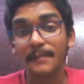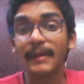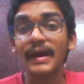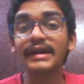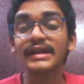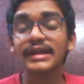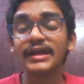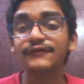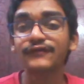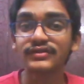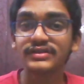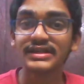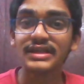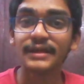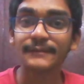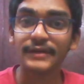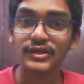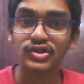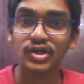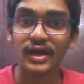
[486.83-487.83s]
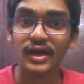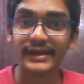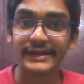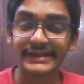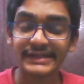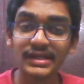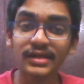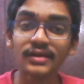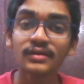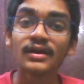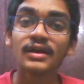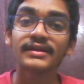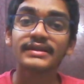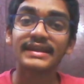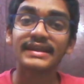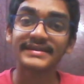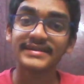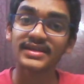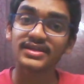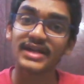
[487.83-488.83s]
But if you see the majority,
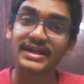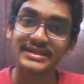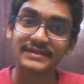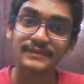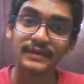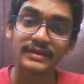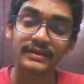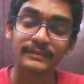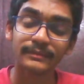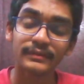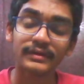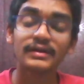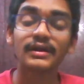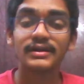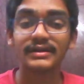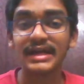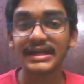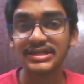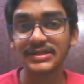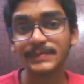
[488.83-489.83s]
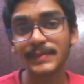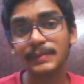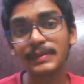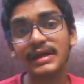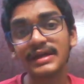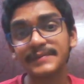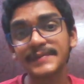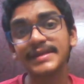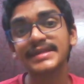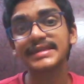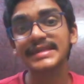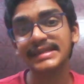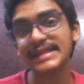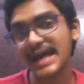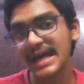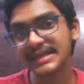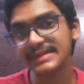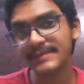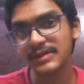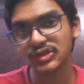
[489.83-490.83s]
that is the Dutch people are being seen
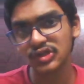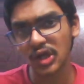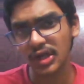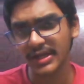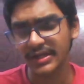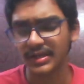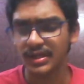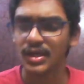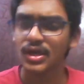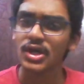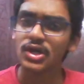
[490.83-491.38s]
as majority.